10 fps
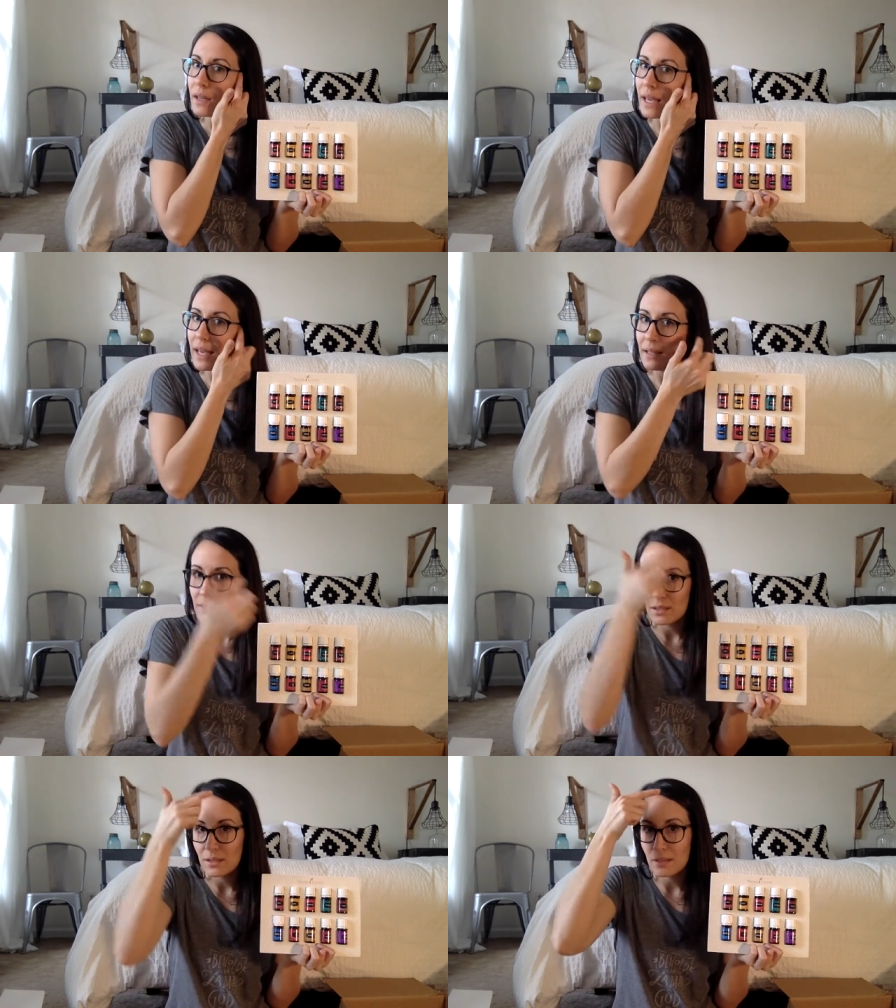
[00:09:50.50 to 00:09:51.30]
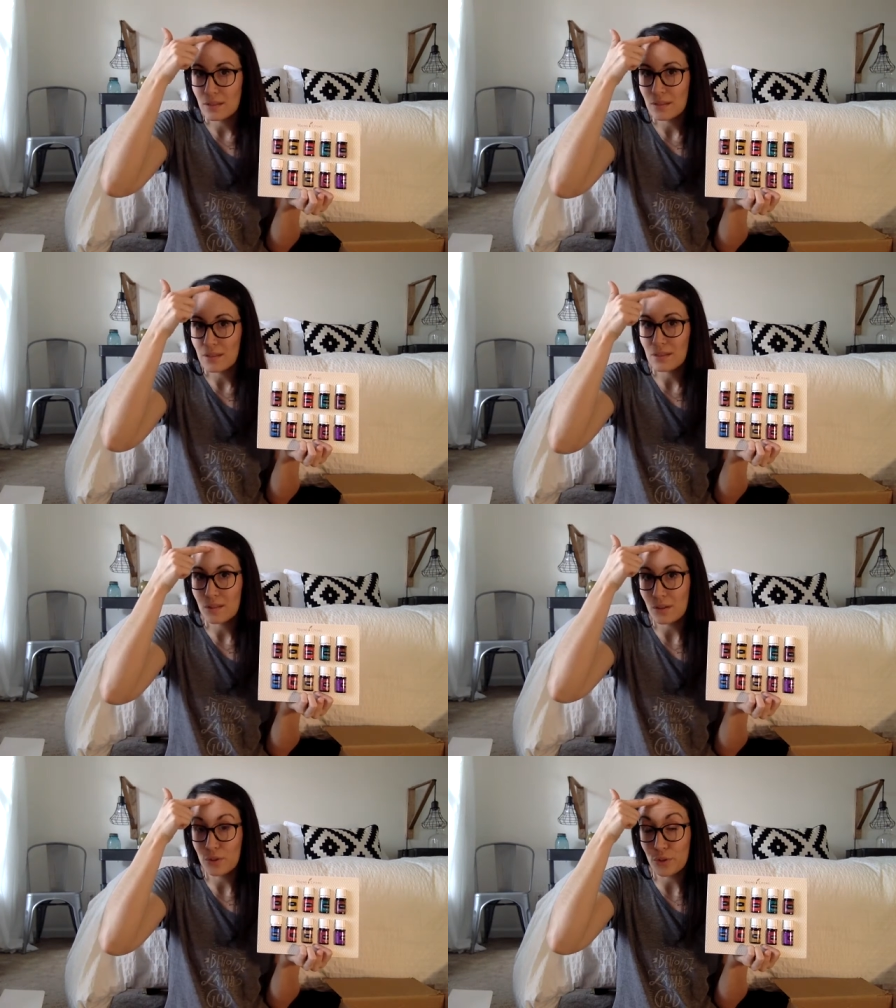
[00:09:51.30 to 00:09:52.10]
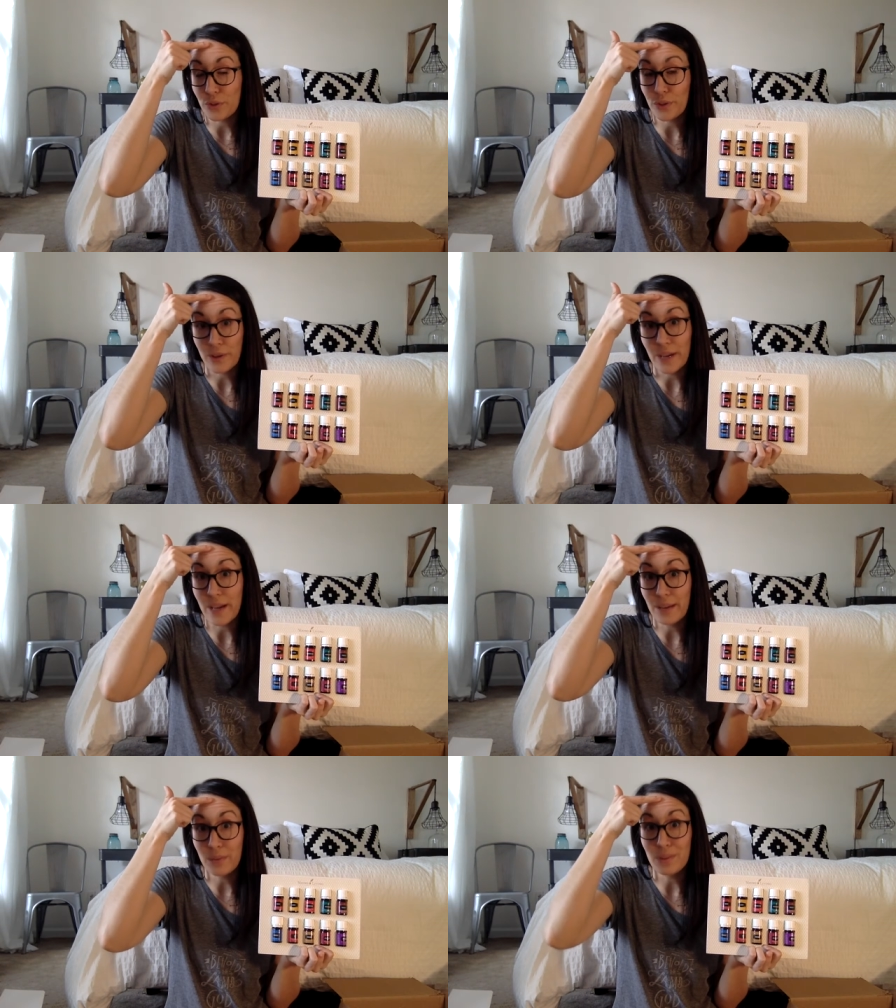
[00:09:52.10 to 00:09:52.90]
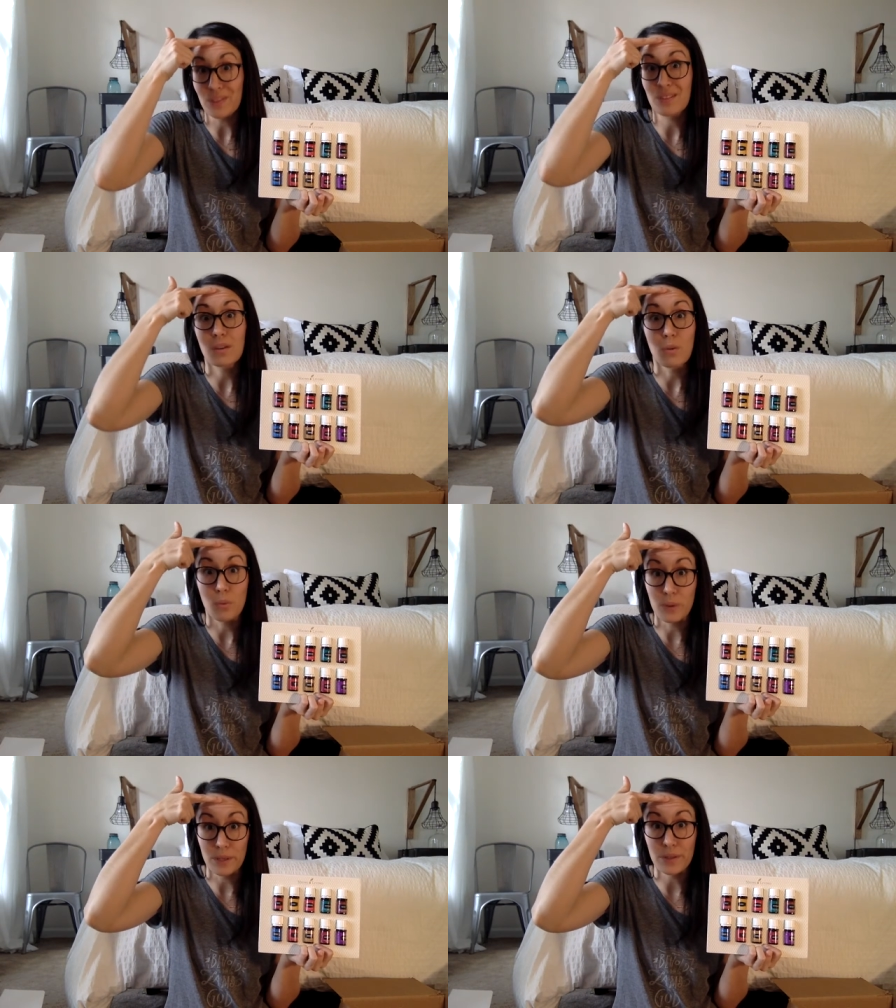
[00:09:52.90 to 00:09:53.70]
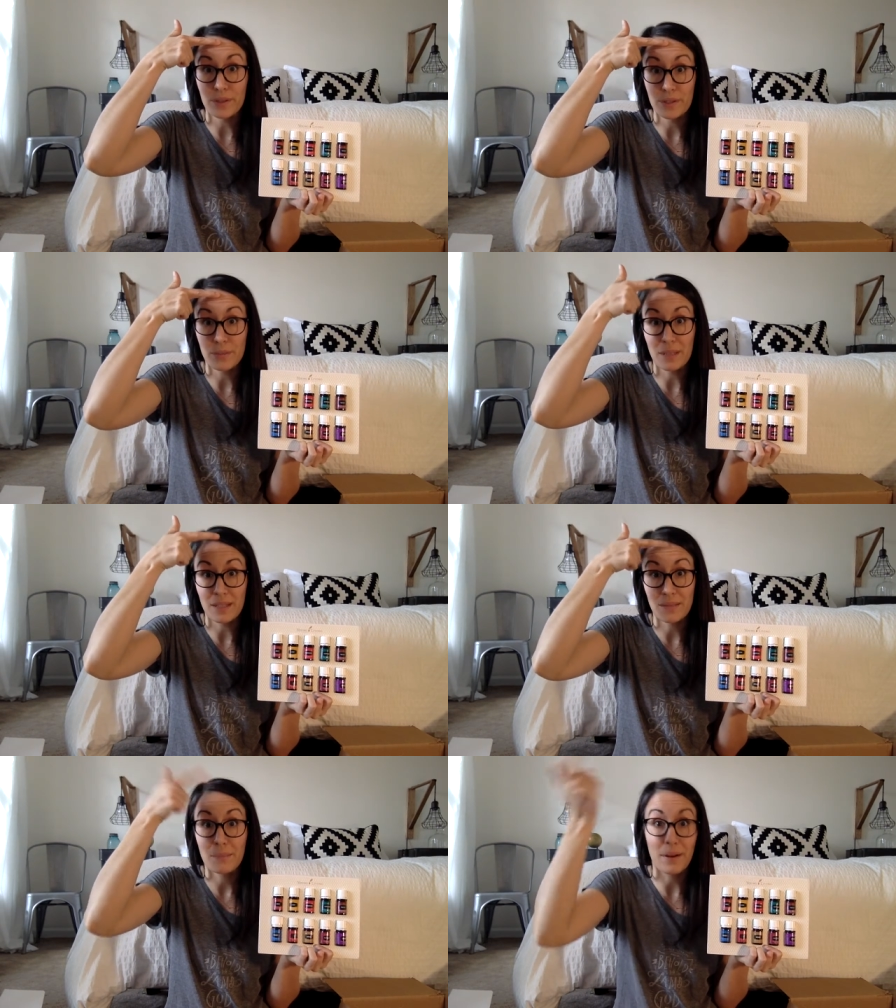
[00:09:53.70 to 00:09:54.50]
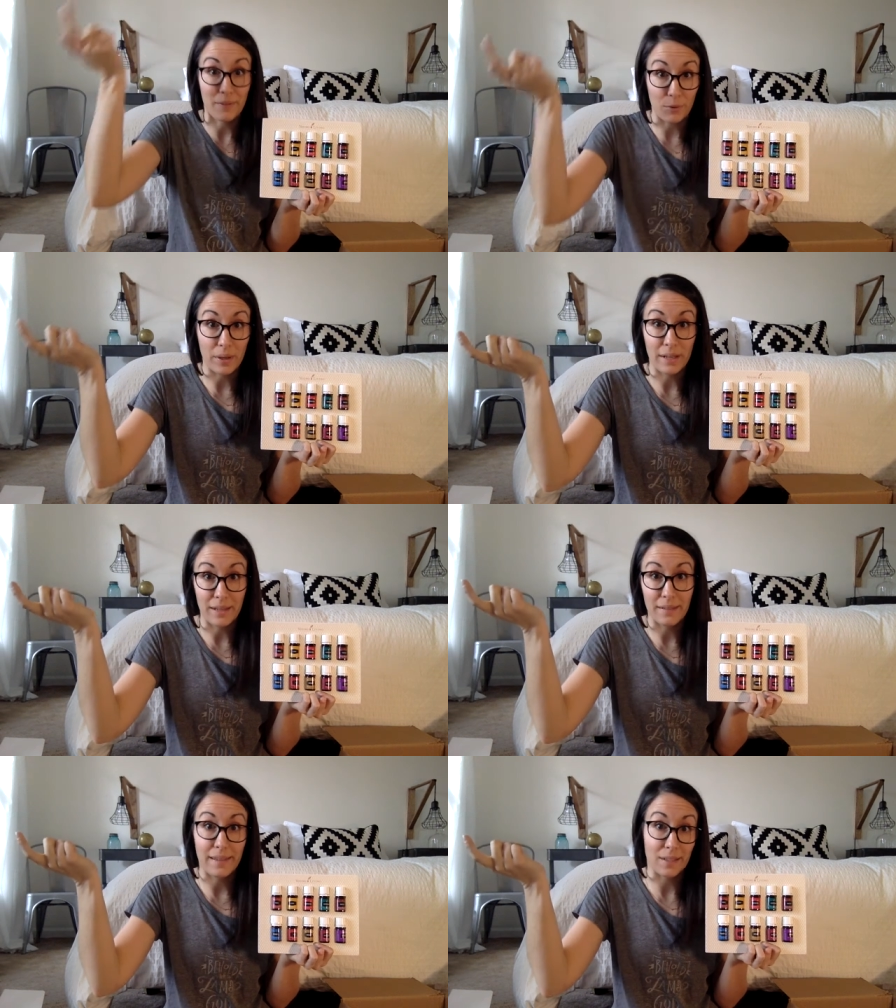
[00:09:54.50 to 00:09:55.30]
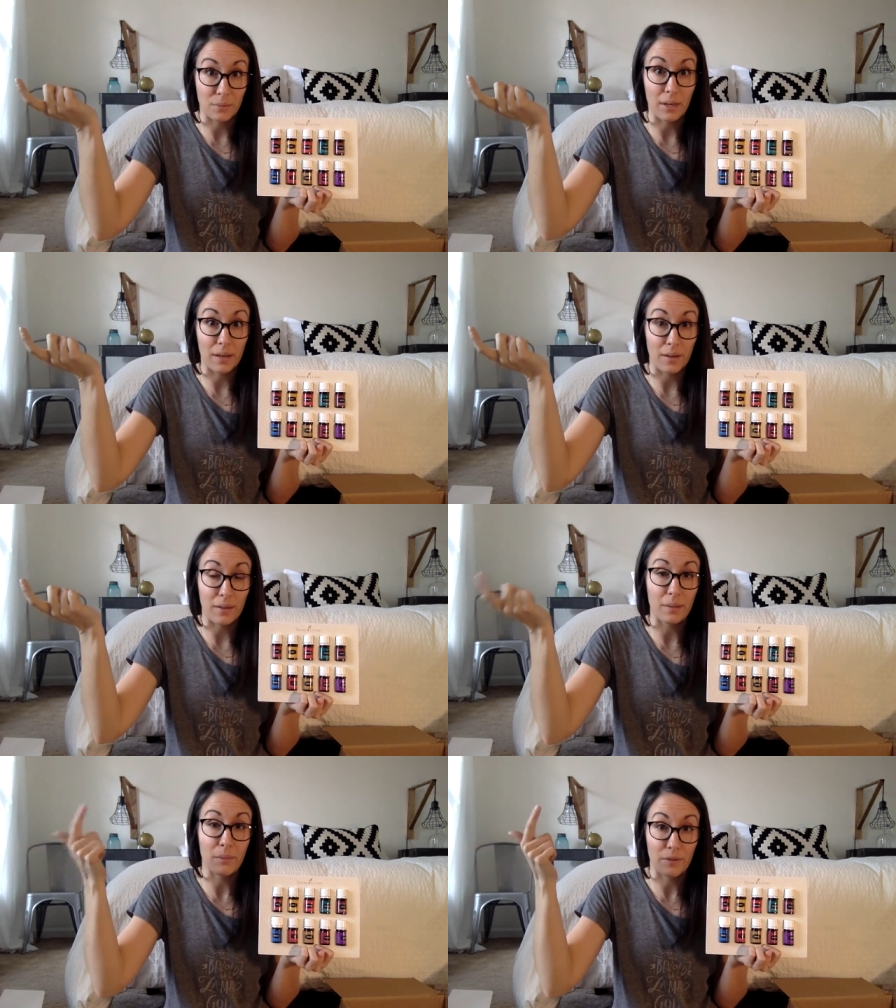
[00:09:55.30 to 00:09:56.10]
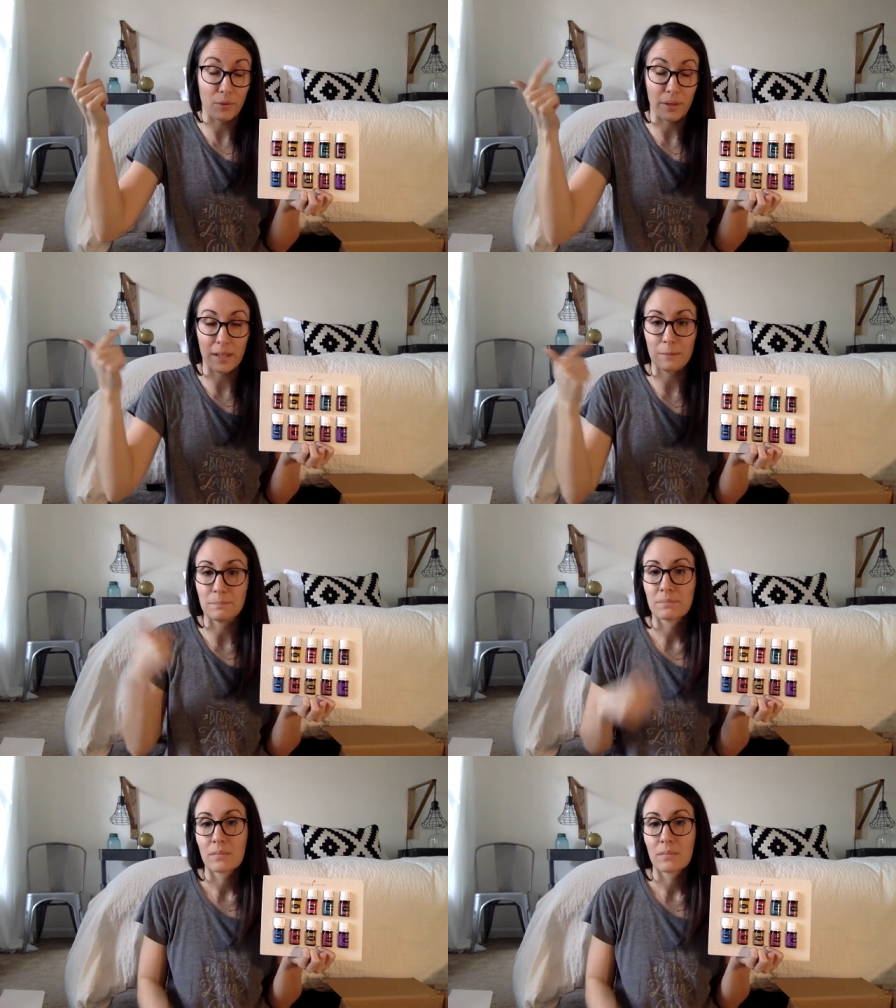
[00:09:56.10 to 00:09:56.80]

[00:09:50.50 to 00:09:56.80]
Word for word: and to this is called your third eye, which is weird to me. My forehead, that's what I call it, my forehead.